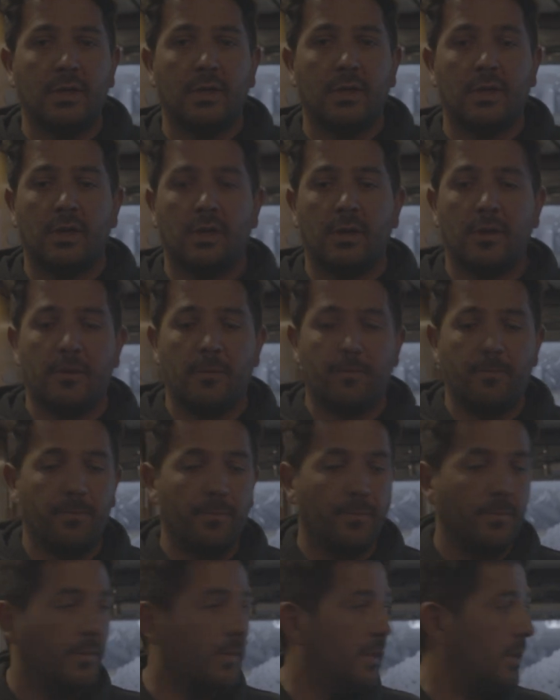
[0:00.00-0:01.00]
uh,
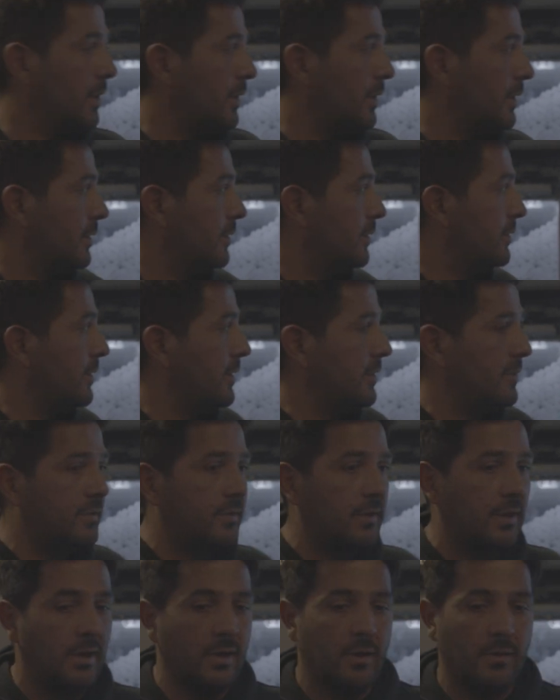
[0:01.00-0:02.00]

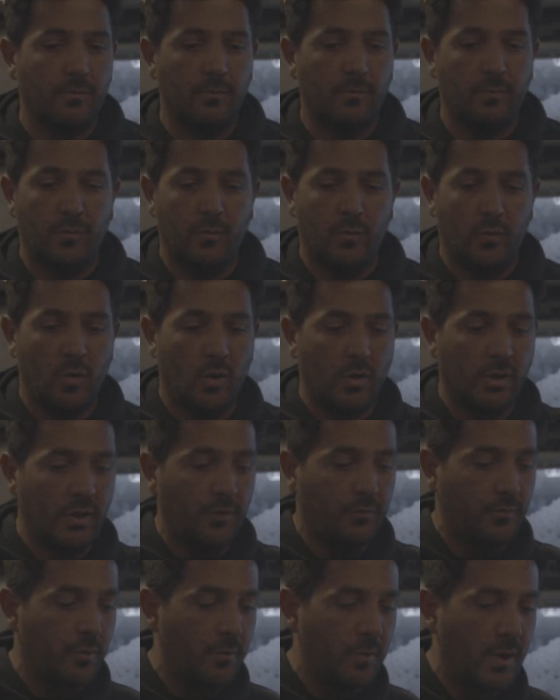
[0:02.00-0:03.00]
these uh,
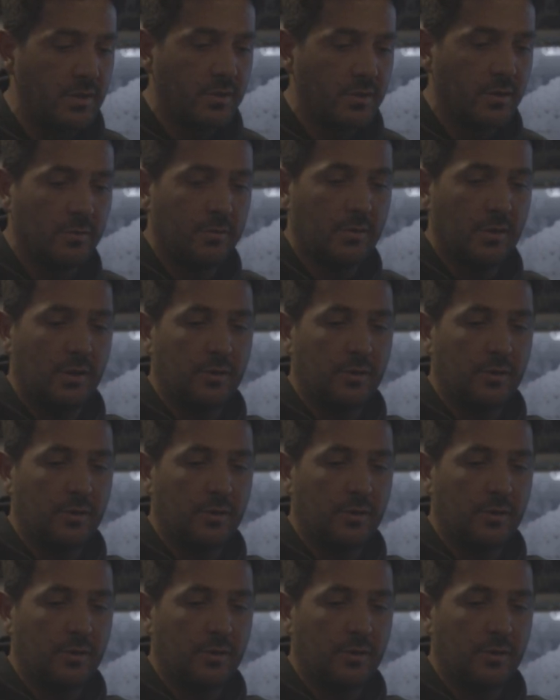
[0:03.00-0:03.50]
rocky formations.